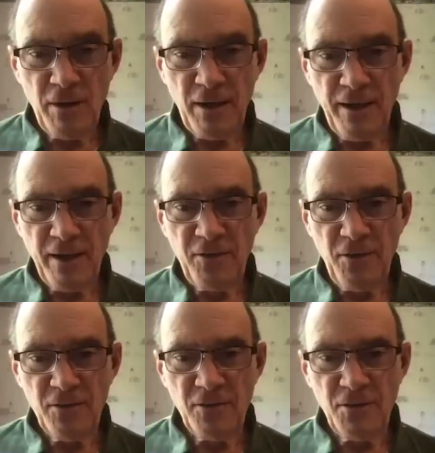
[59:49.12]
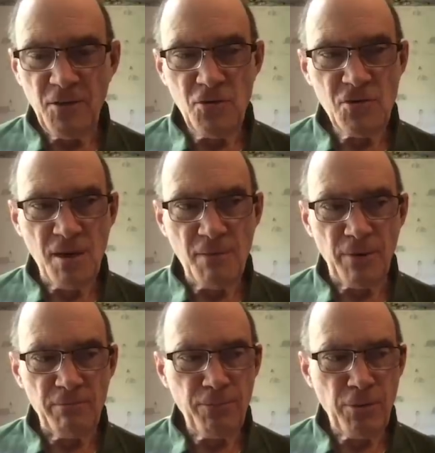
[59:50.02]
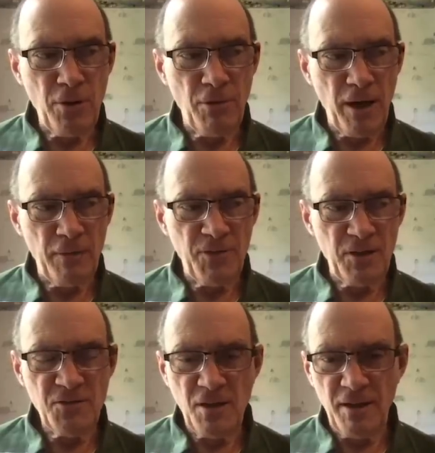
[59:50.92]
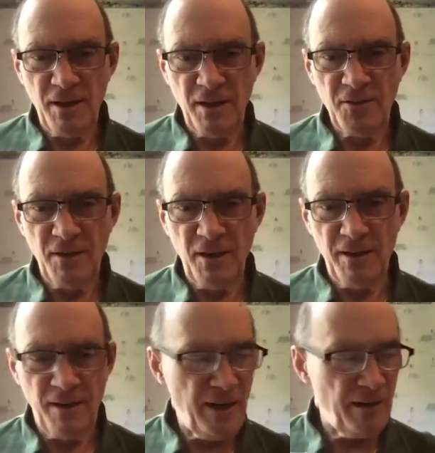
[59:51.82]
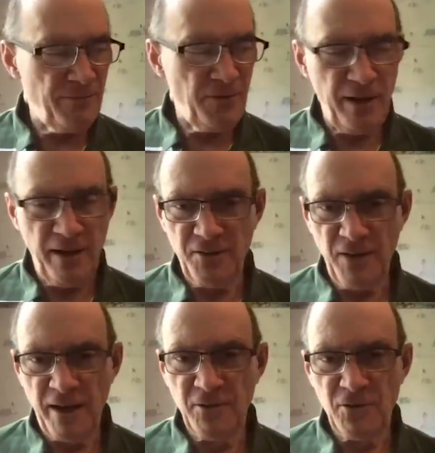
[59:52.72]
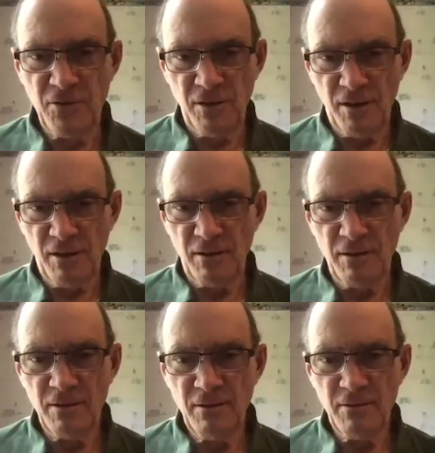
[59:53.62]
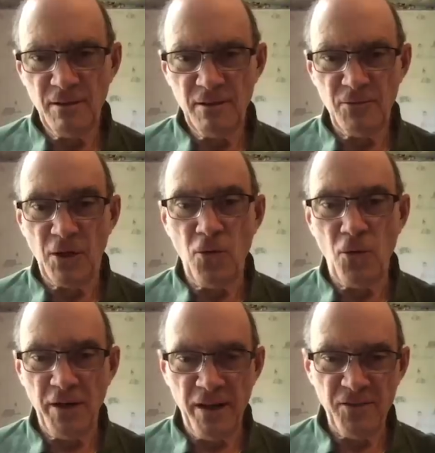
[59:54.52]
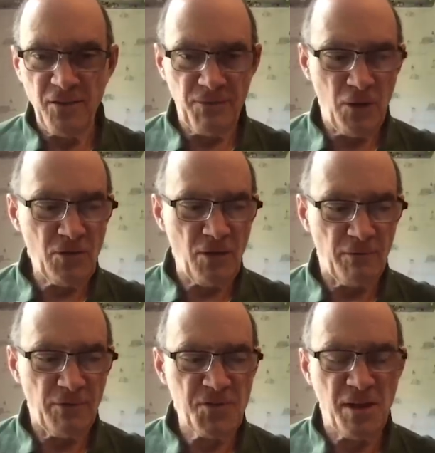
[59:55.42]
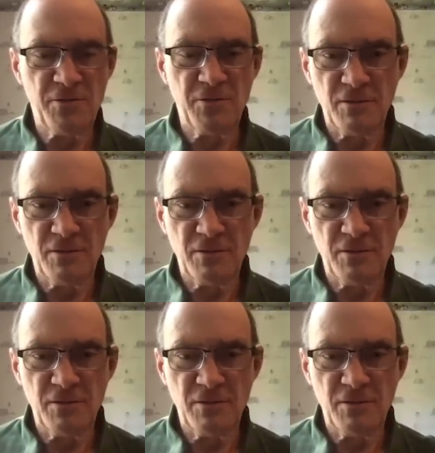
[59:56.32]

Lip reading: had access to two separate programs inside NSA that have the exact recordings of those conversations.